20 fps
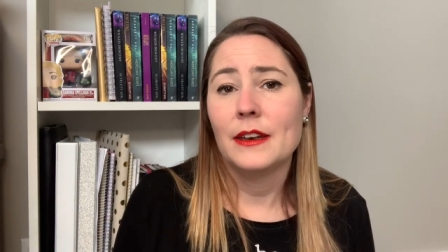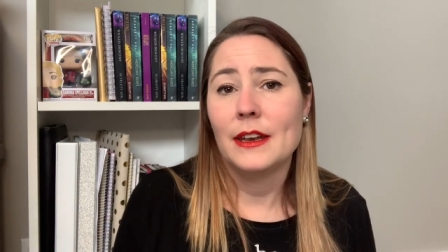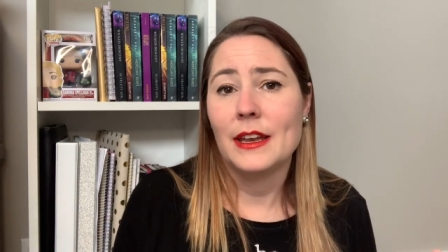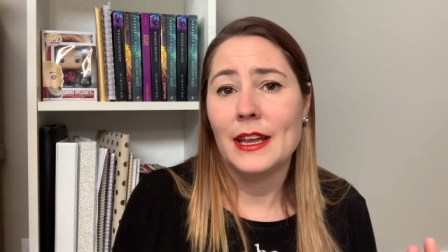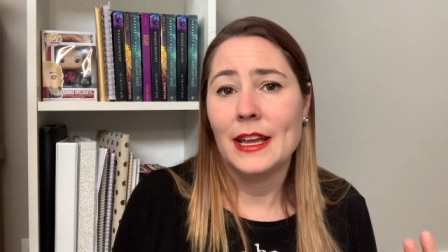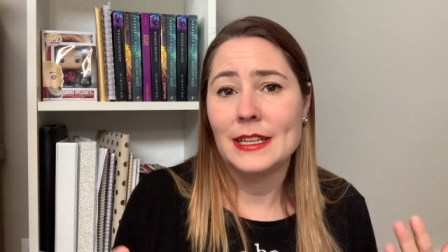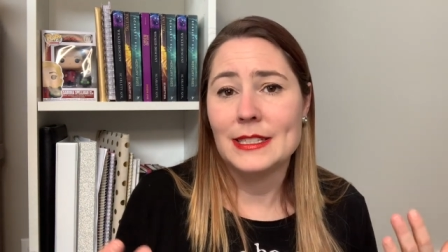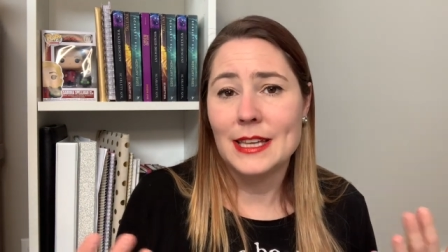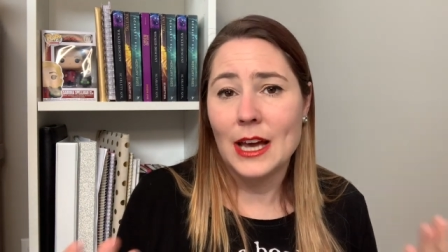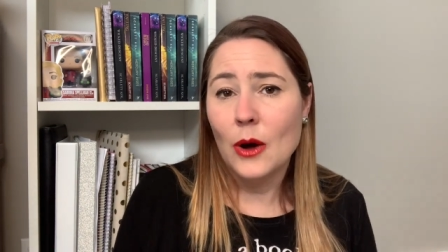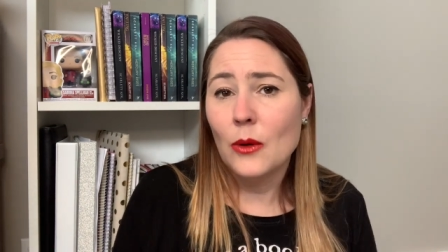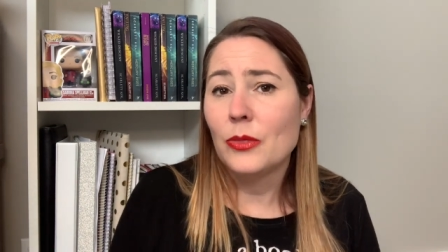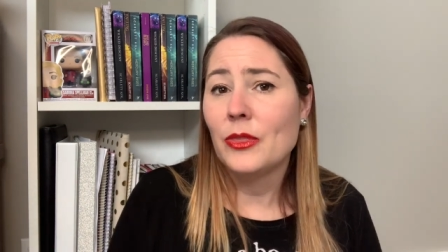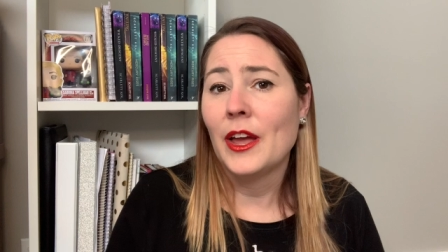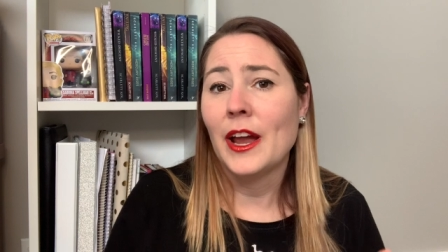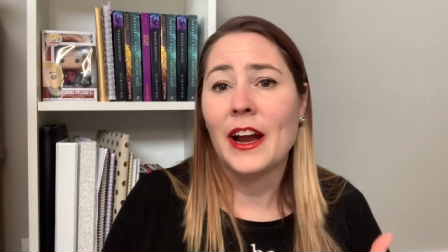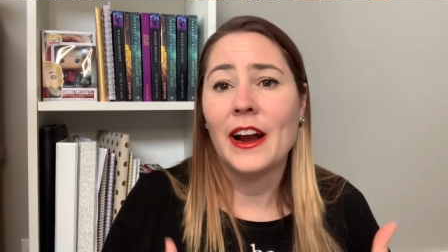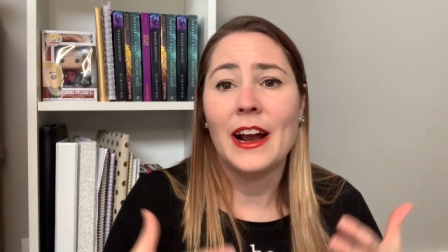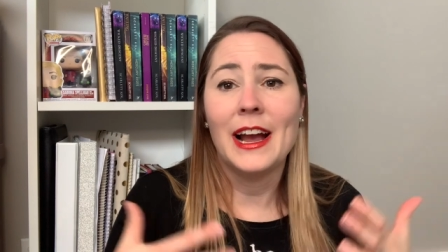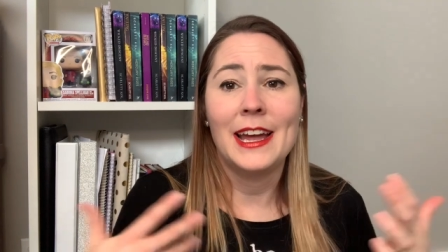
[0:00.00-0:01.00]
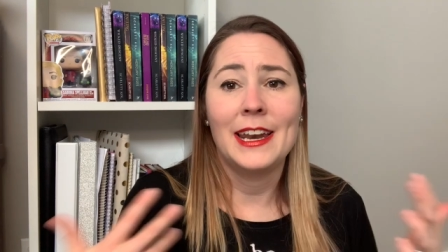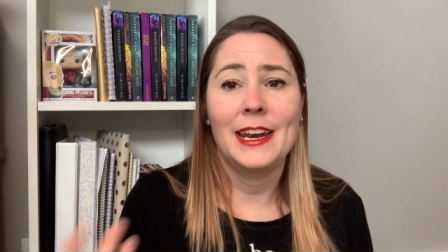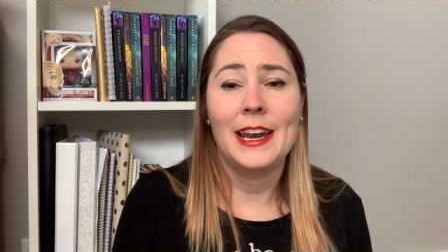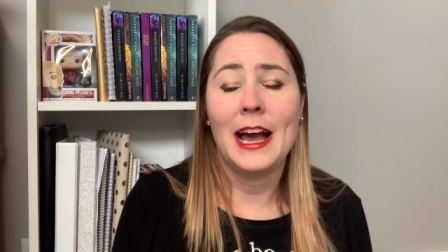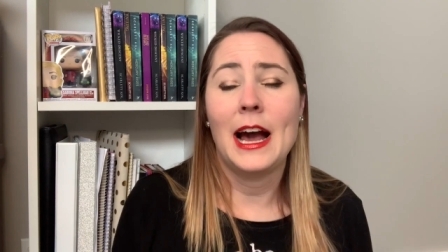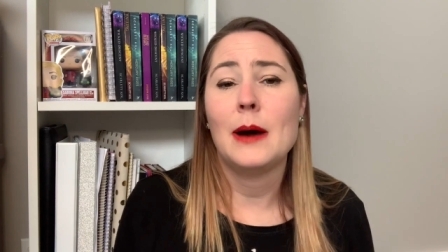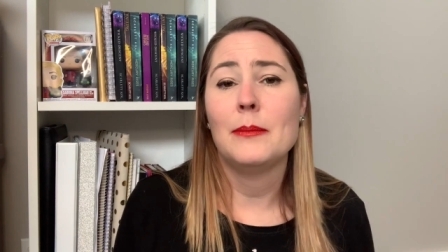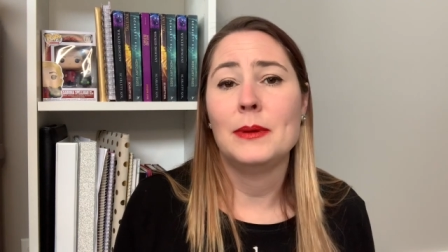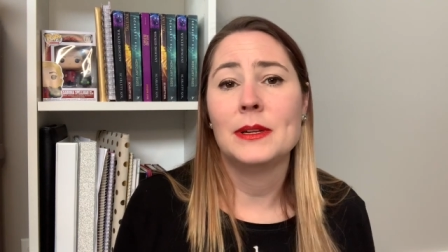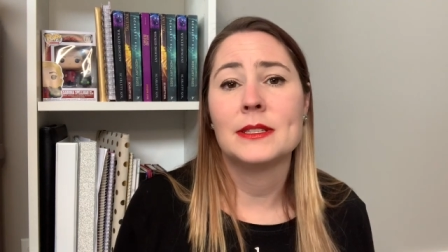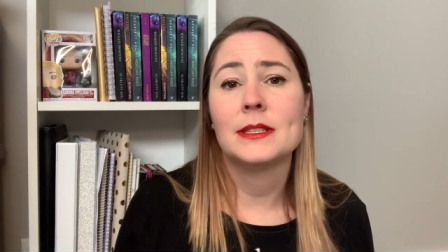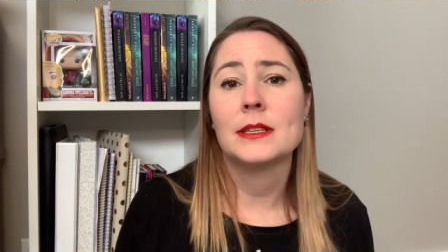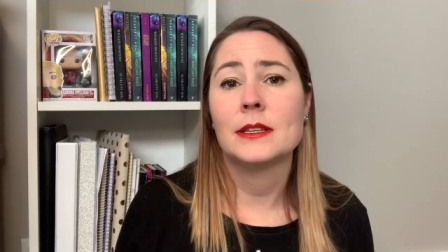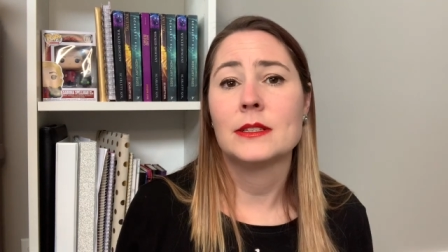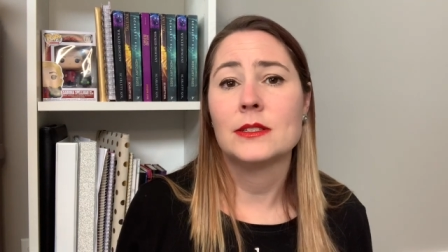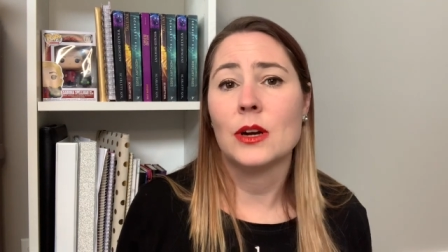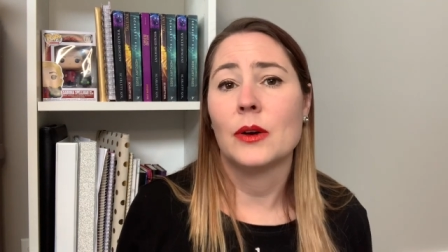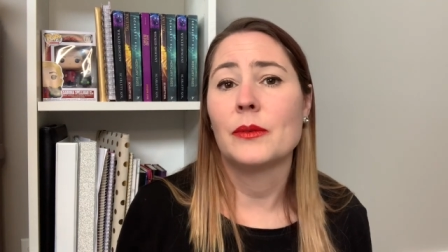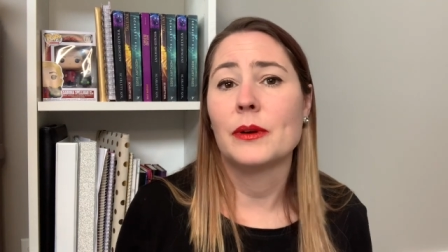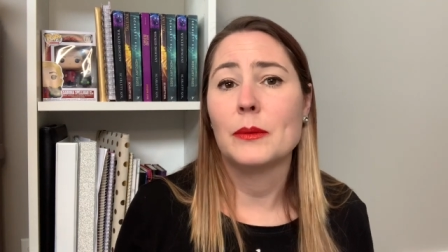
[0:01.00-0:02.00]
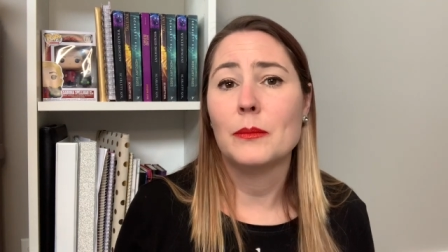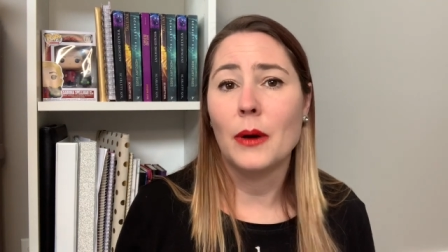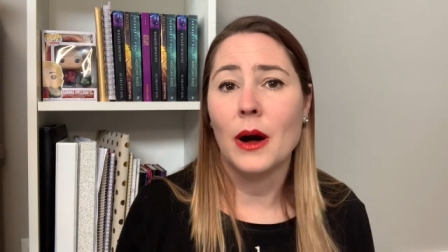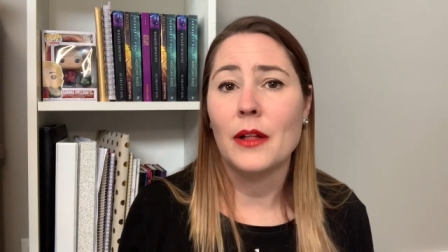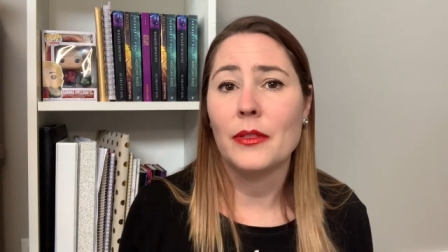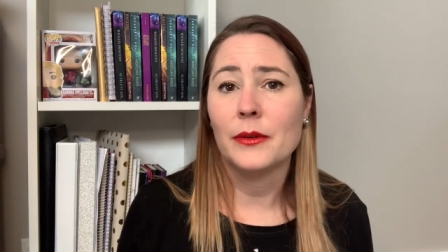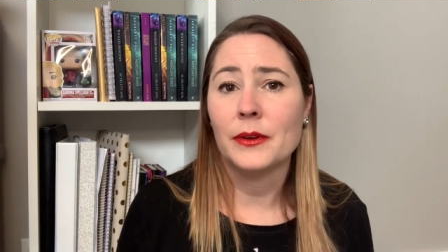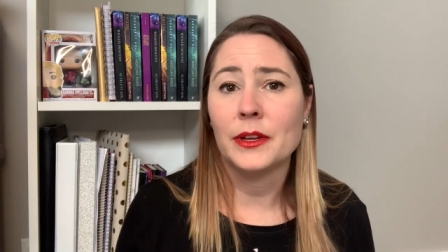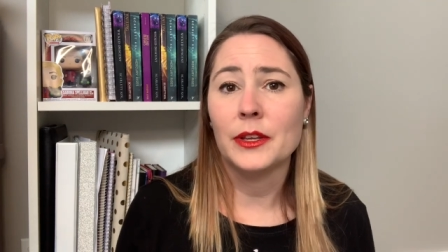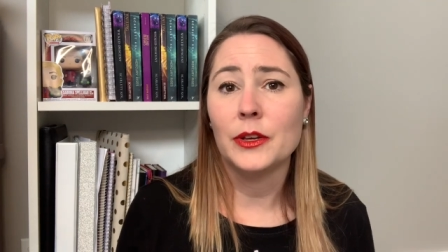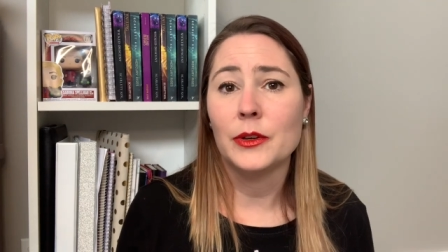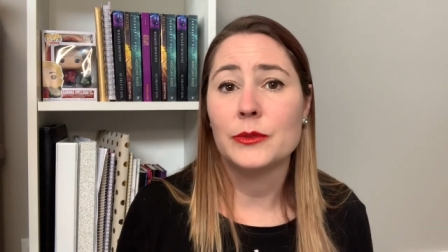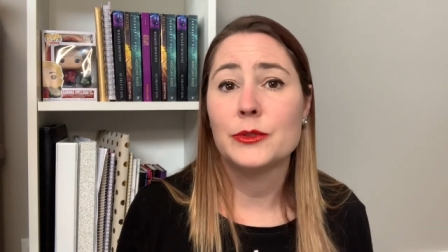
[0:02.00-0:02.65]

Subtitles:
it's out there and it happens and it's already bothering you.